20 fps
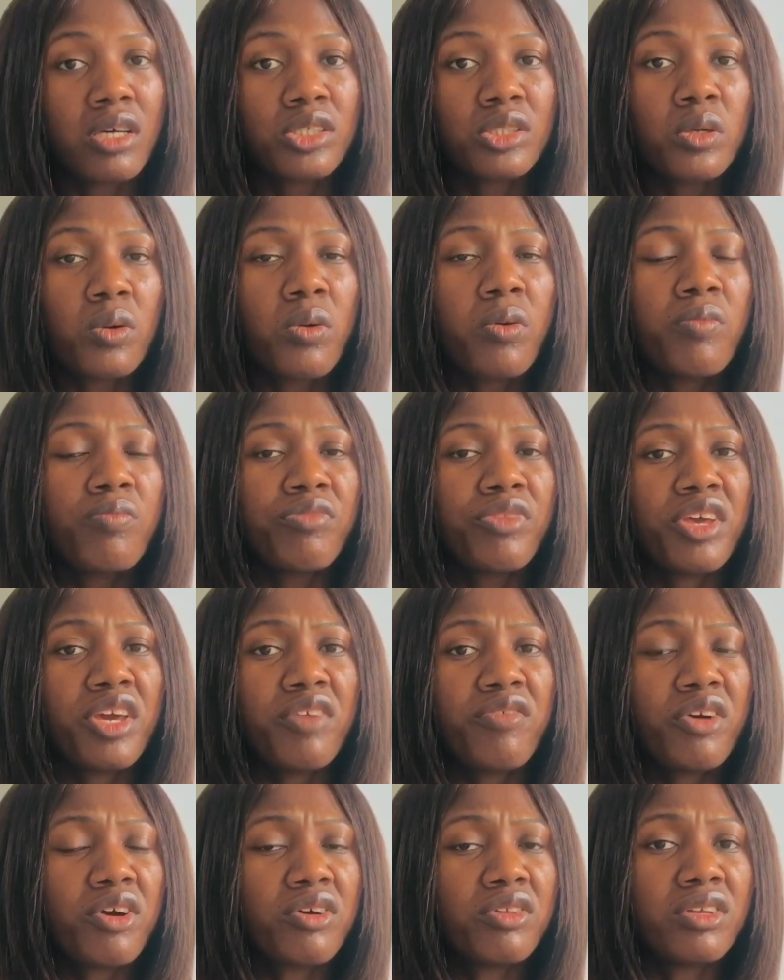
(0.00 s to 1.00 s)
So
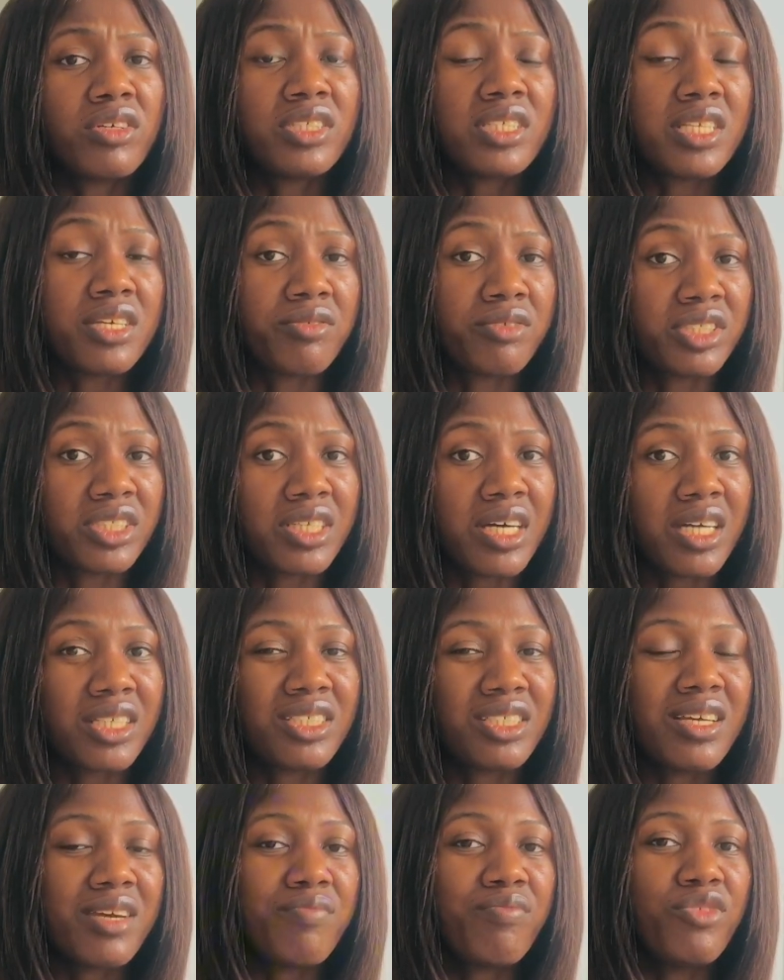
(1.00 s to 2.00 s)
if you're conducting a
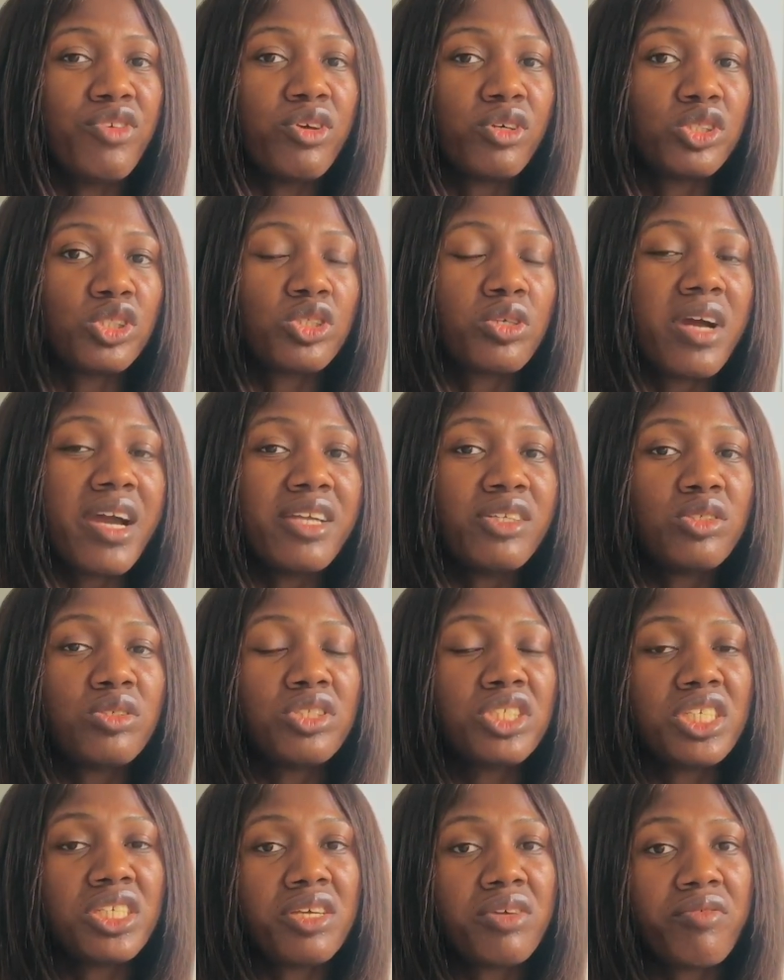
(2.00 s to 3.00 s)
research, then you're trying to
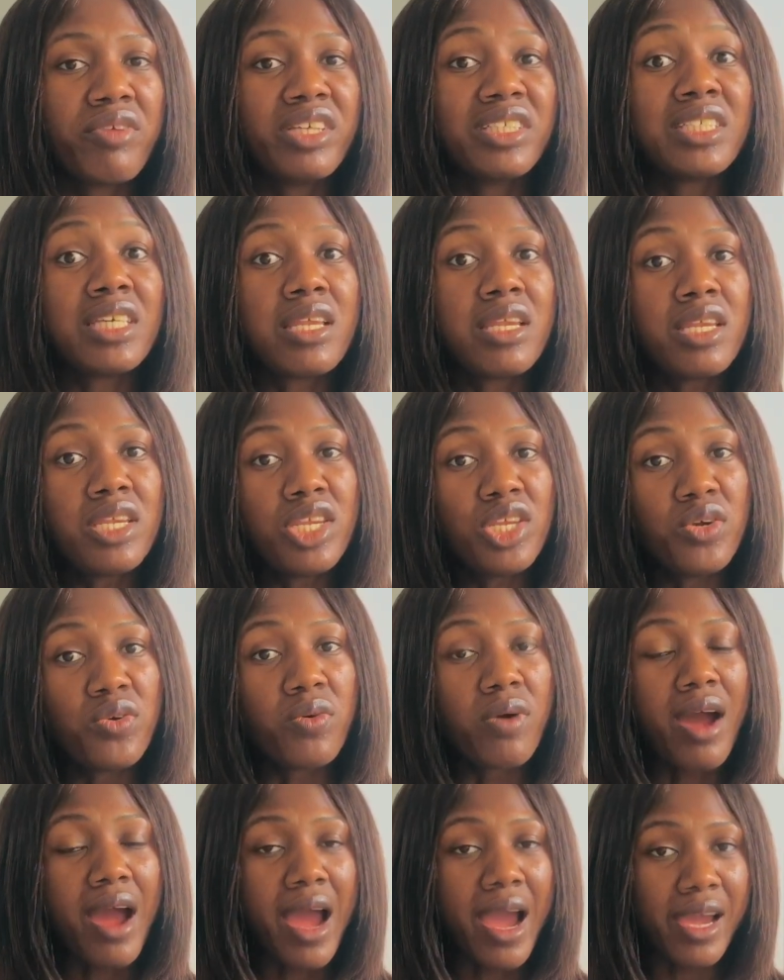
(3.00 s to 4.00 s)
generate
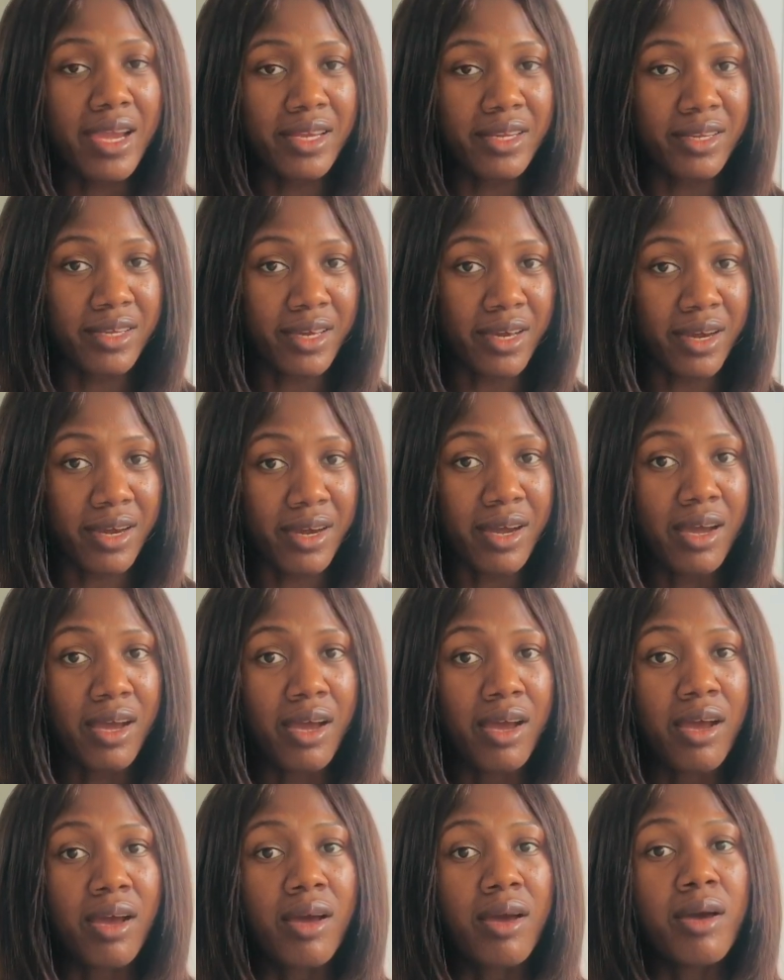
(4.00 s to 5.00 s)
new idea
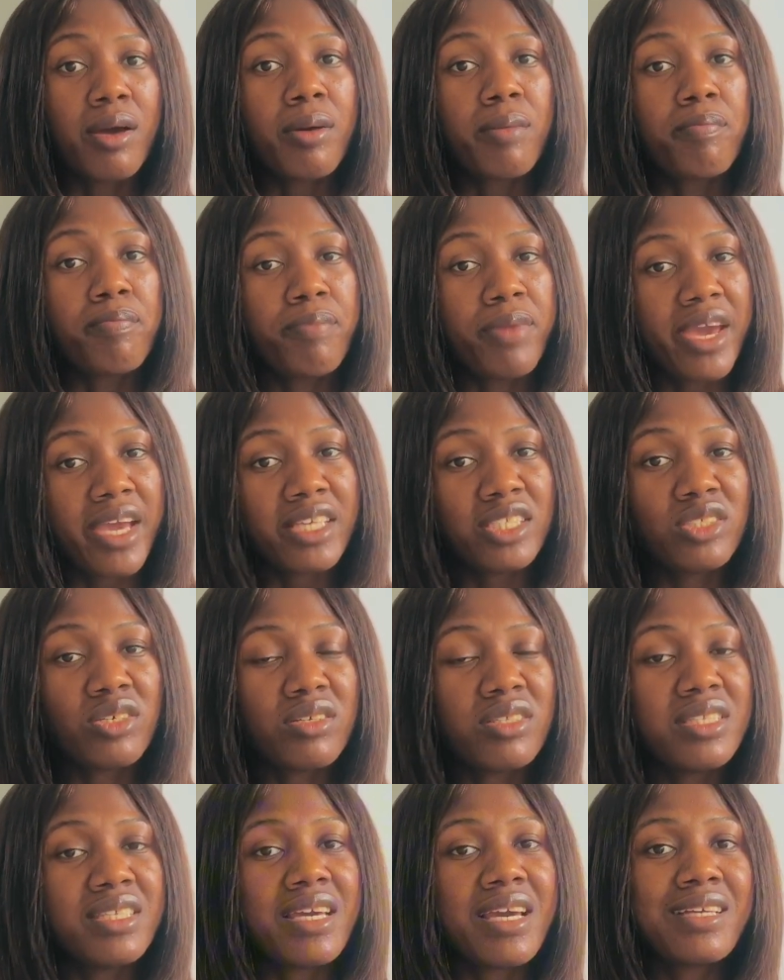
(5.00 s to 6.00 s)
based
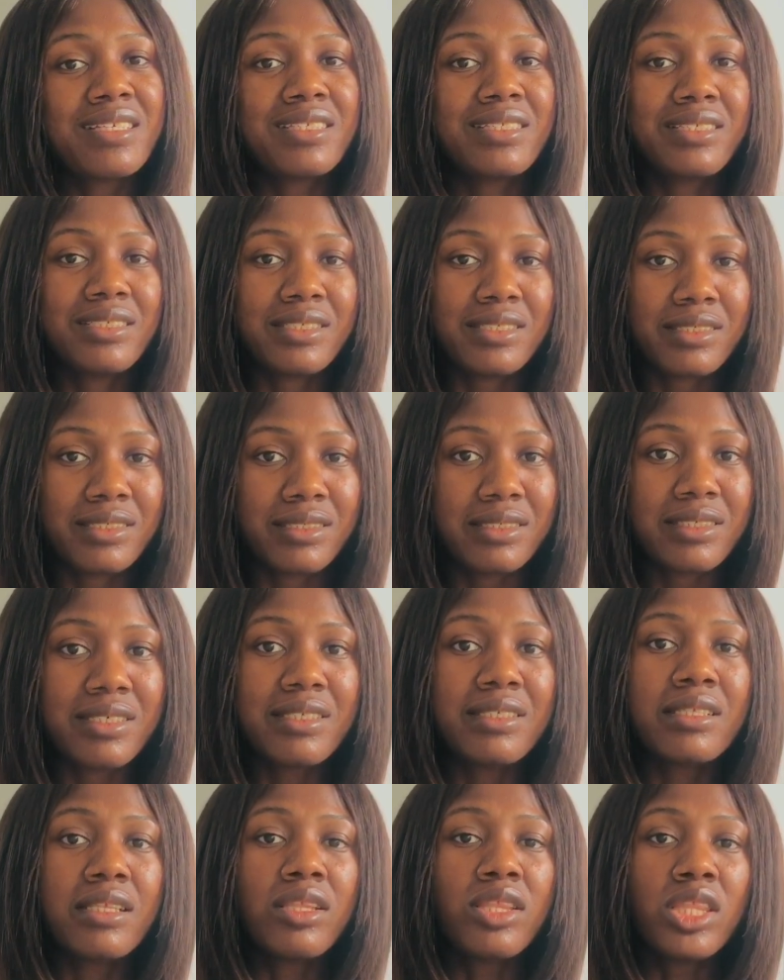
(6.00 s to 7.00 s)
on the
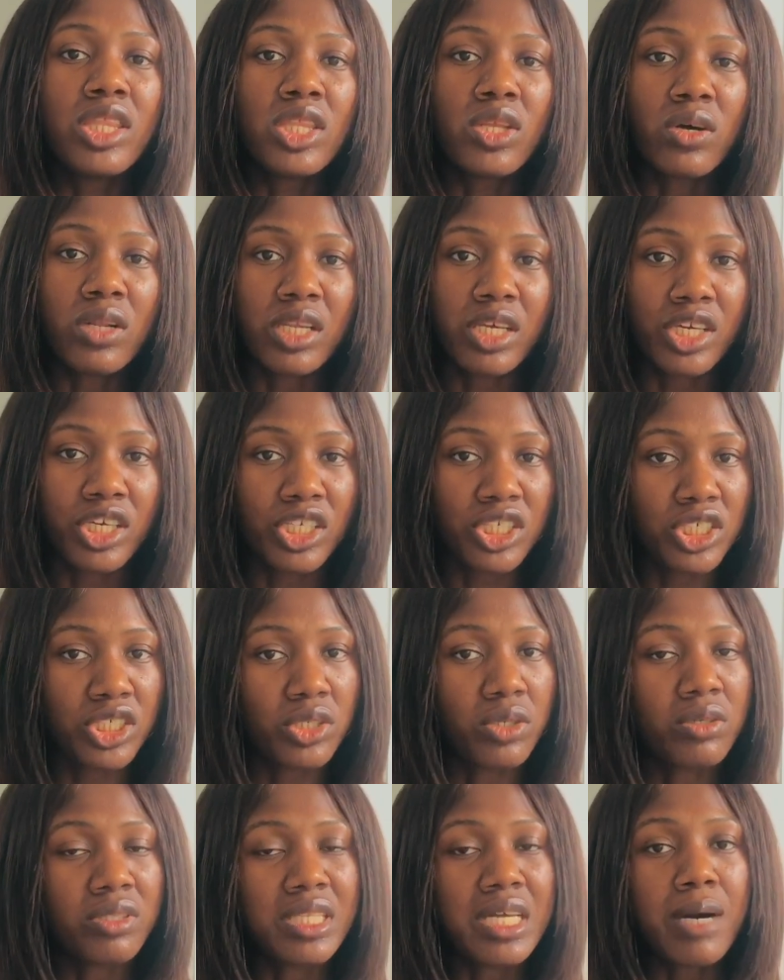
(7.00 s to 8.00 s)
existing knowledge
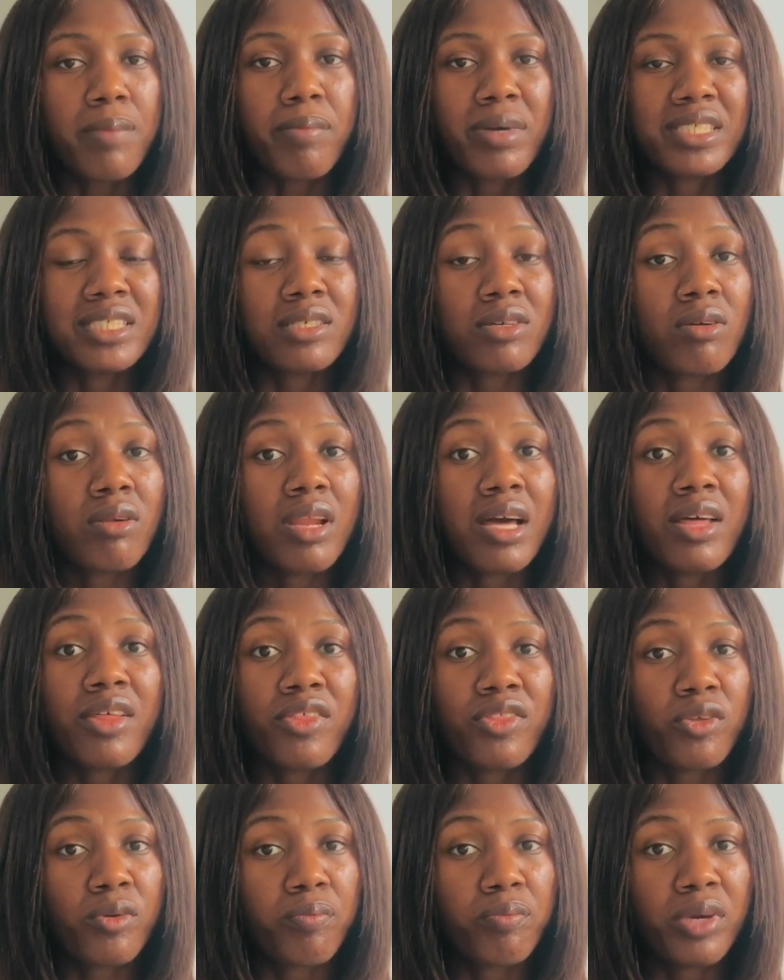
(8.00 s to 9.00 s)
on that particular
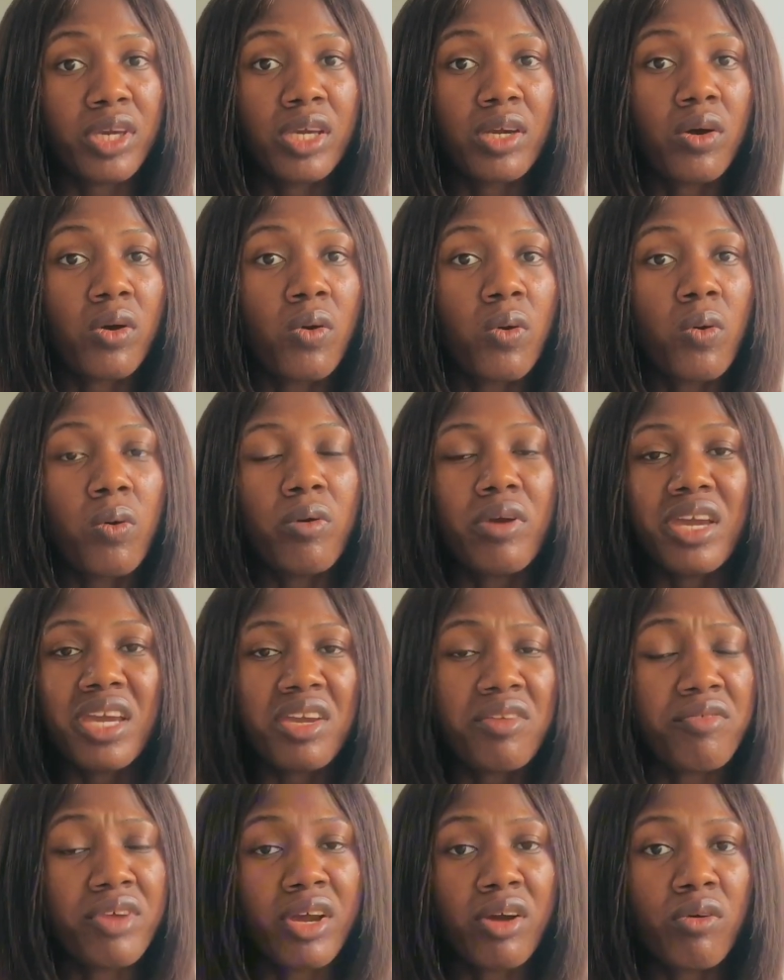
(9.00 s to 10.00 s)
topic or
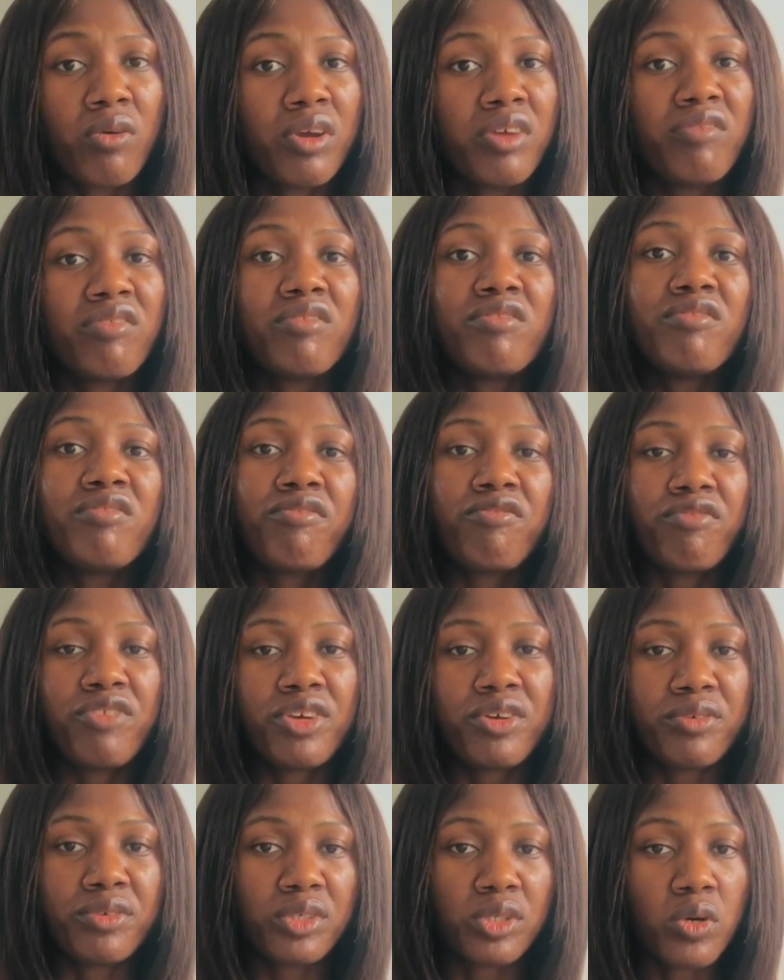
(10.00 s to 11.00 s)
area or even
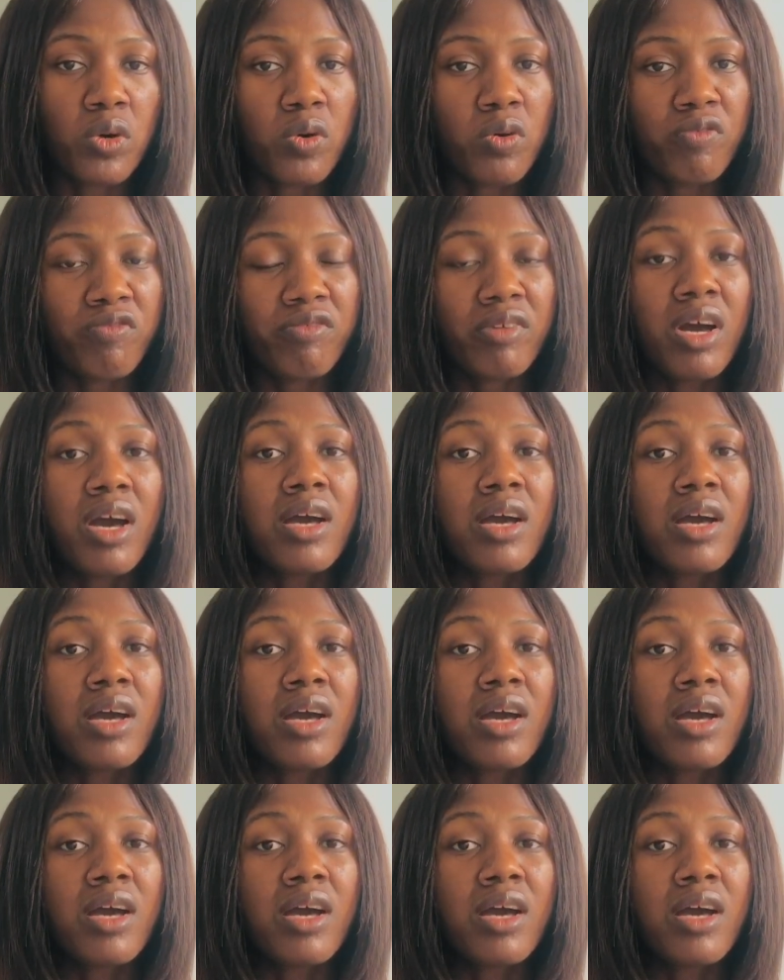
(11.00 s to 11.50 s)
field of